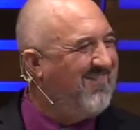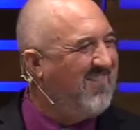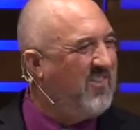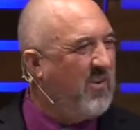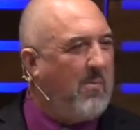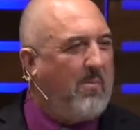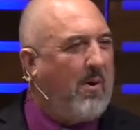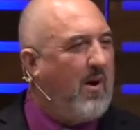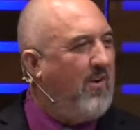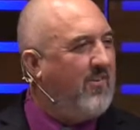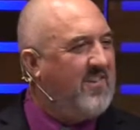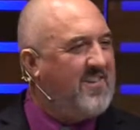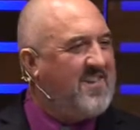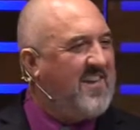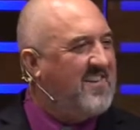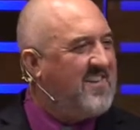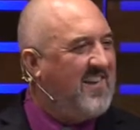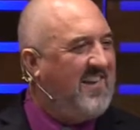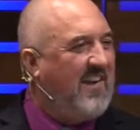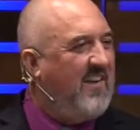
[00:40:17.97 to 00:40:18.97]
So Paul just
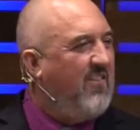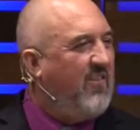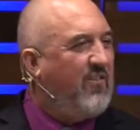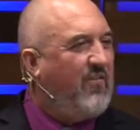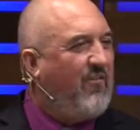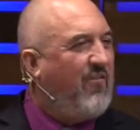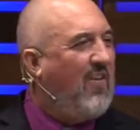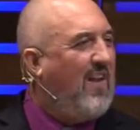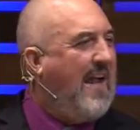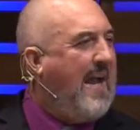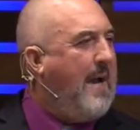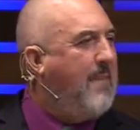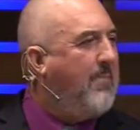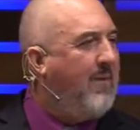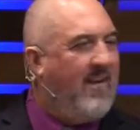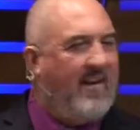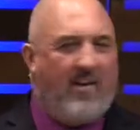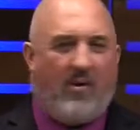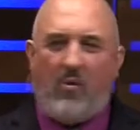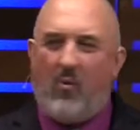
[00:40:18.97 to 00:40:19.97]
doesn't leave us flapping
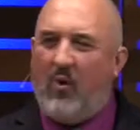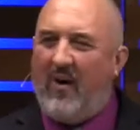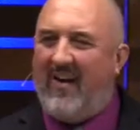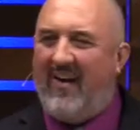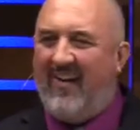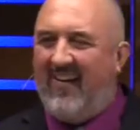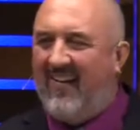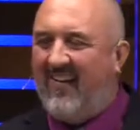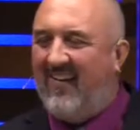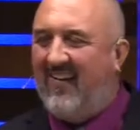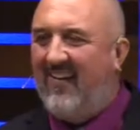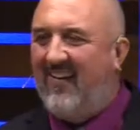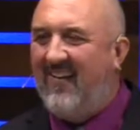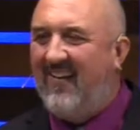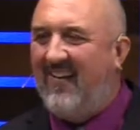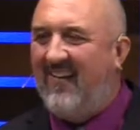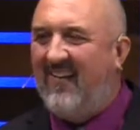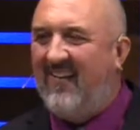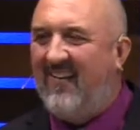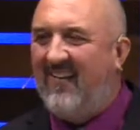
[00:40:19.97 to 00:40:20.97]
in the wind.
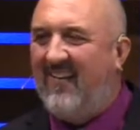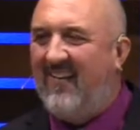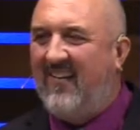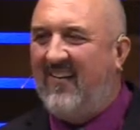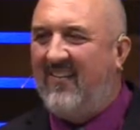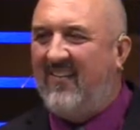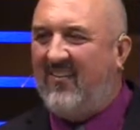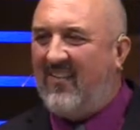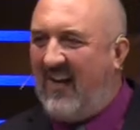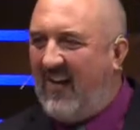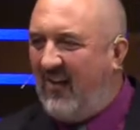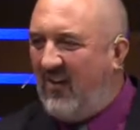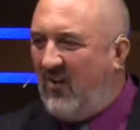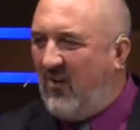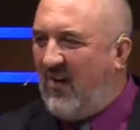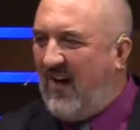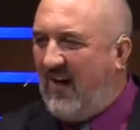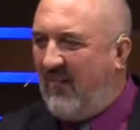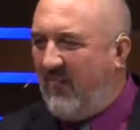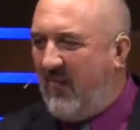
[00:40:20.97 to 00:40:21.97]
He says, hey, you
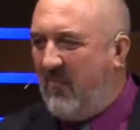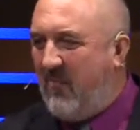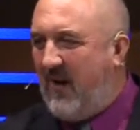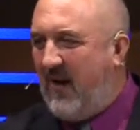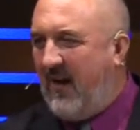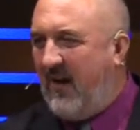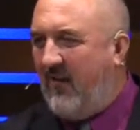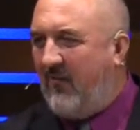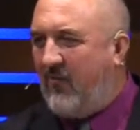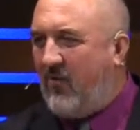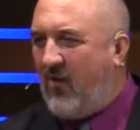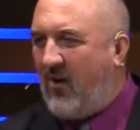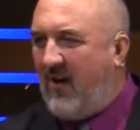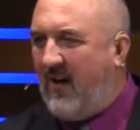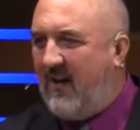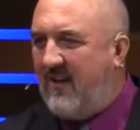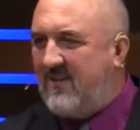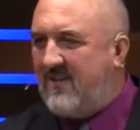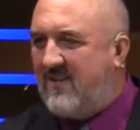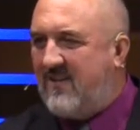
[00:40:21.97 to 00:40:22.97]
have the mind of
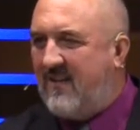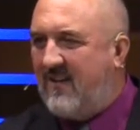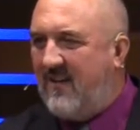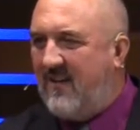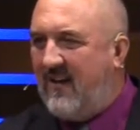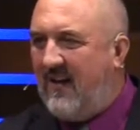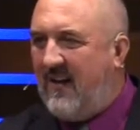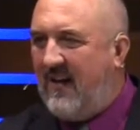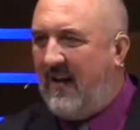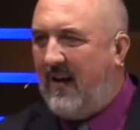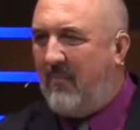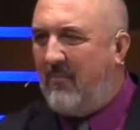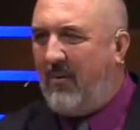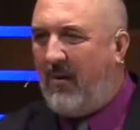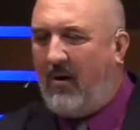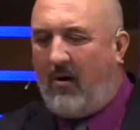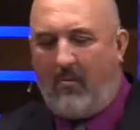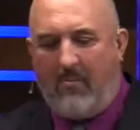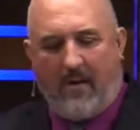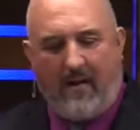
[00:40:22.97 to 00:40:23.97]
Christ. And
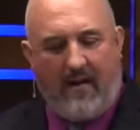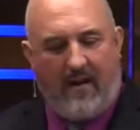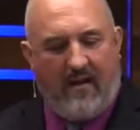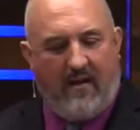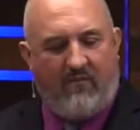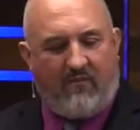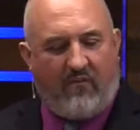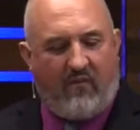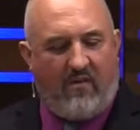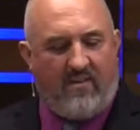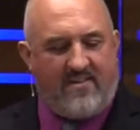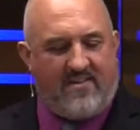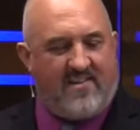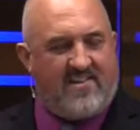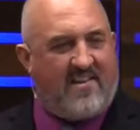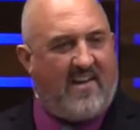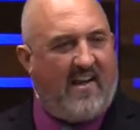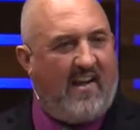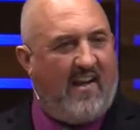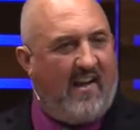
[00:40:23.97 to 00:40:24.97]
Paul, by inference, is
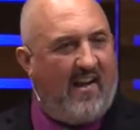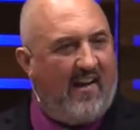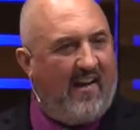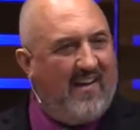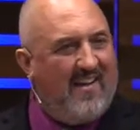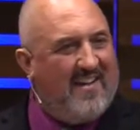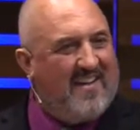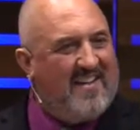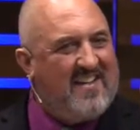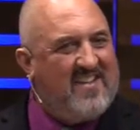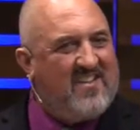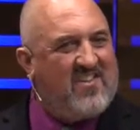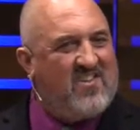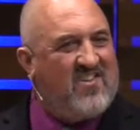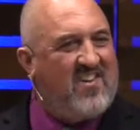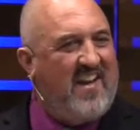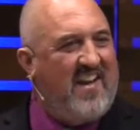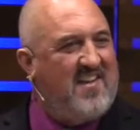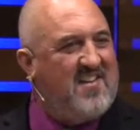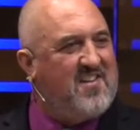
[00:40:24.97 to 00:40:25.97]
saying,
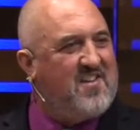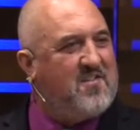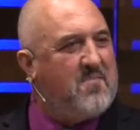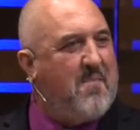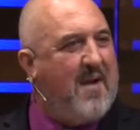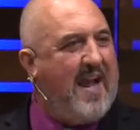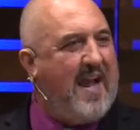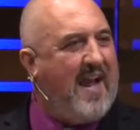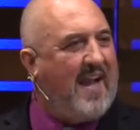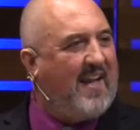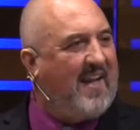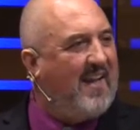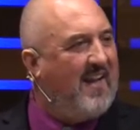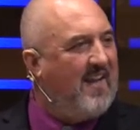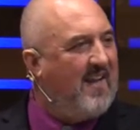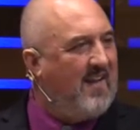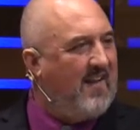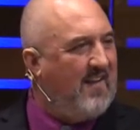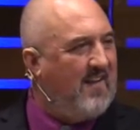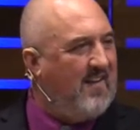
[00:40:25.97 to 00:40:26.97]
stay smack
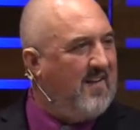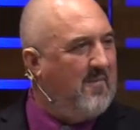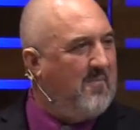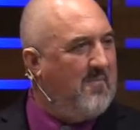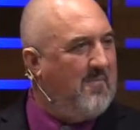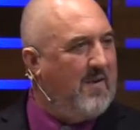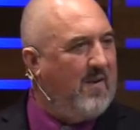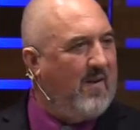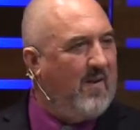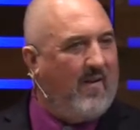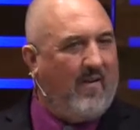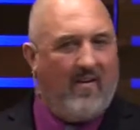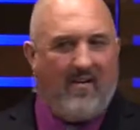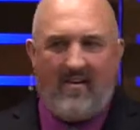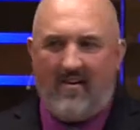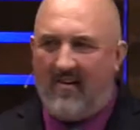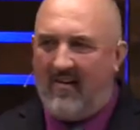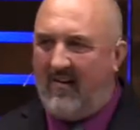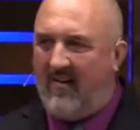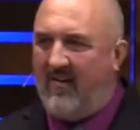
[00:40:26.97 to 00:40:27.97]
in the middle
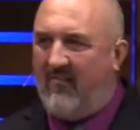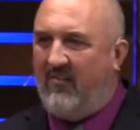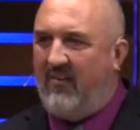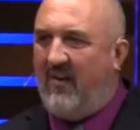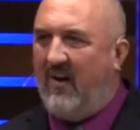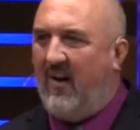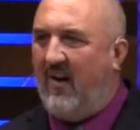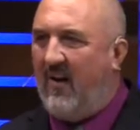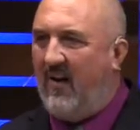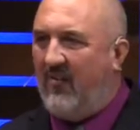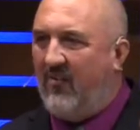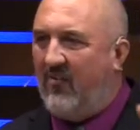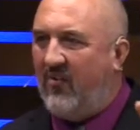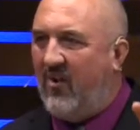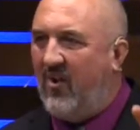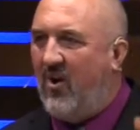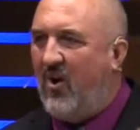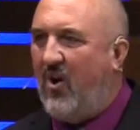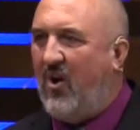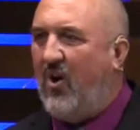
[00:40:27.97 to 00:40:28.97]
of God's
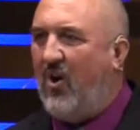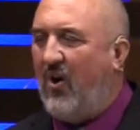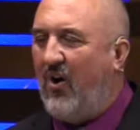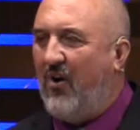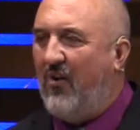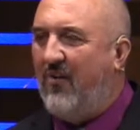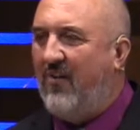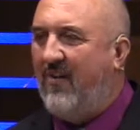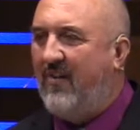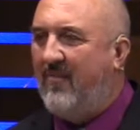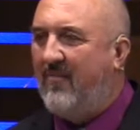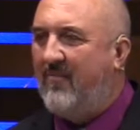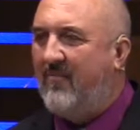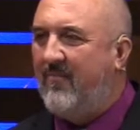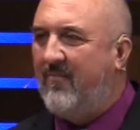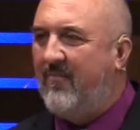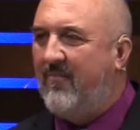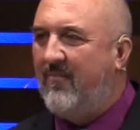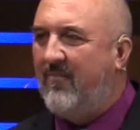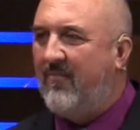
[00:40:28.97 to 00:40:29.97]
heart,
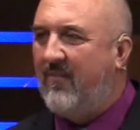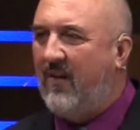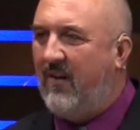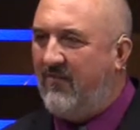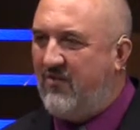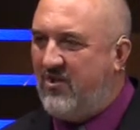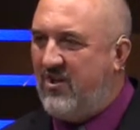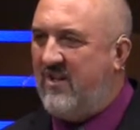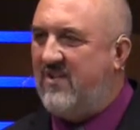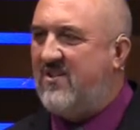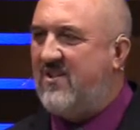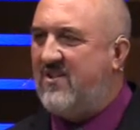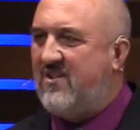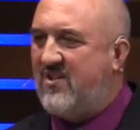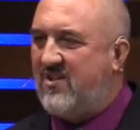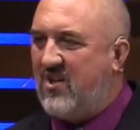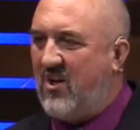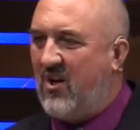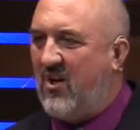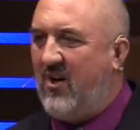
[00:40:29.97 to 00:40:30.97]
of
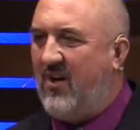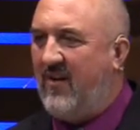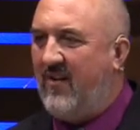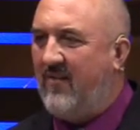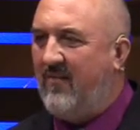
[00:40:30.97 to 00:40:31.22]
Jesus' heart.